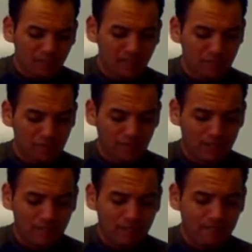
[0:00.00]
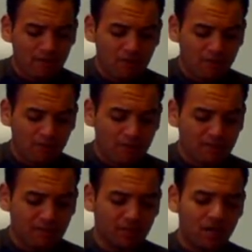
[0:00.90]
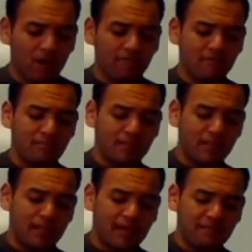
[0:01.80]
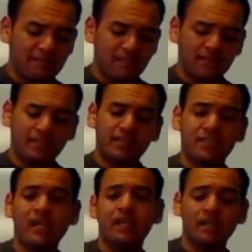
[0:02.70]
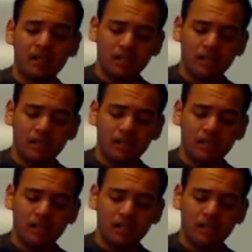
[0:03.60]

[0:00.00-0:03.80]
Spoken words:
Number three, federal governments have often been the last link in the chain.